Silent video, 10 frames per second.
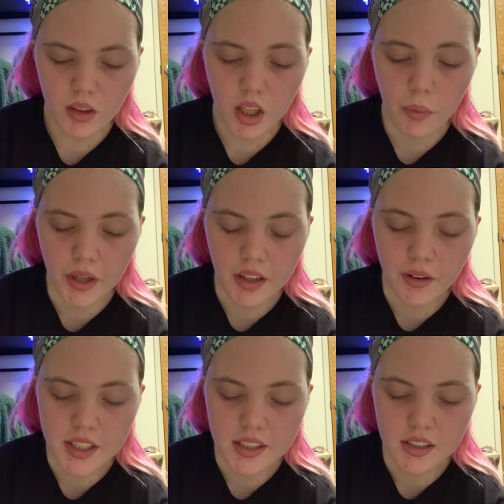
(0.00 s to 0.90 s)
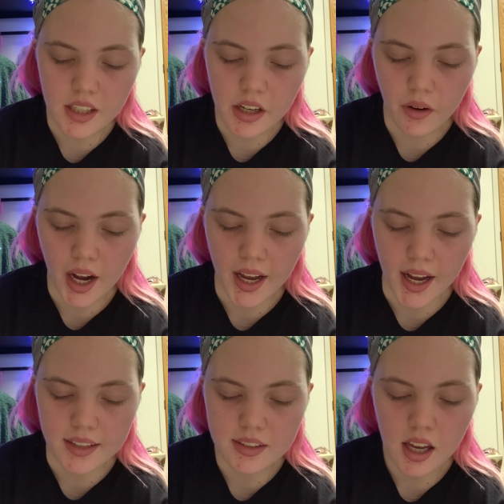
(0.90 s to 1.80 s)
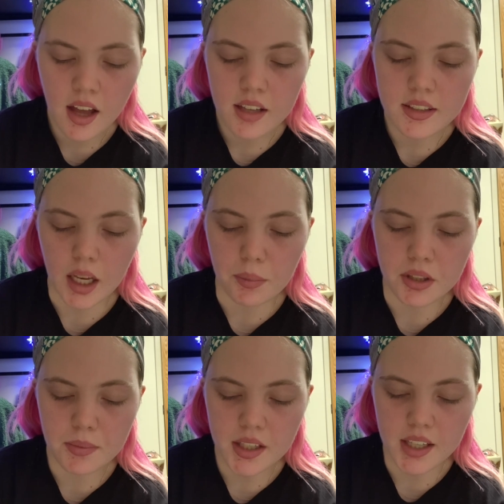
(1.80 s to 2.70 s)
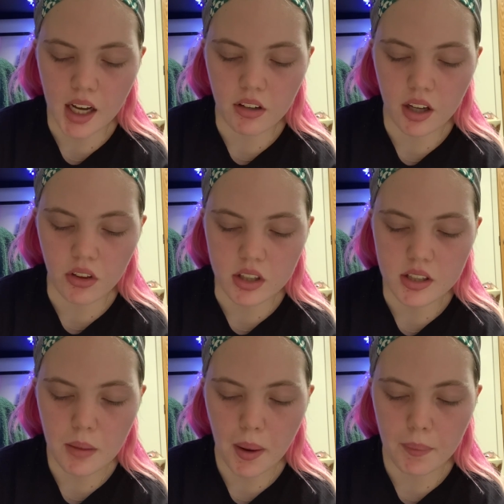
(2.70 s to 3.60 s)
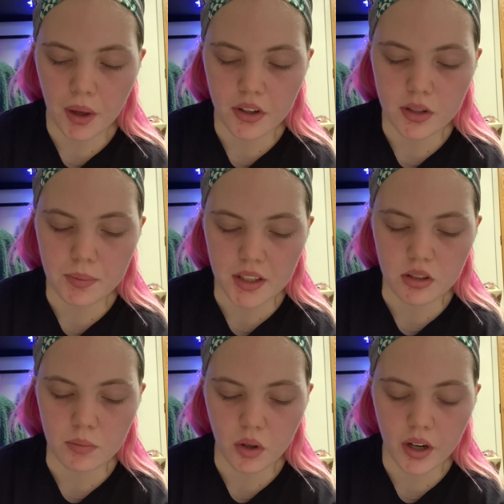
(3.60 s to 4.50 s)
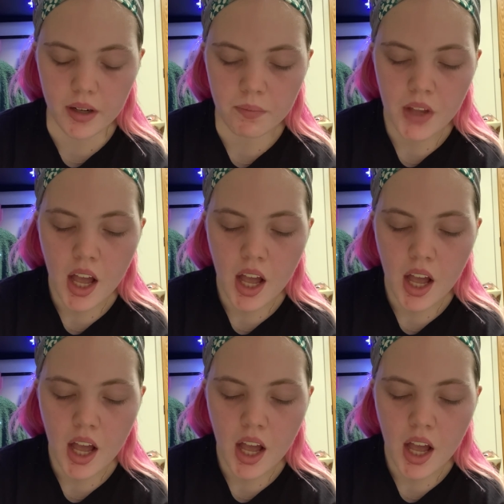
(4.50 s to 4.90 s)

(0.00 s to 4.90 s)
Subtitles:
What are you going to do? I ask. Dad puts me down and looks at my brother's bedroom door.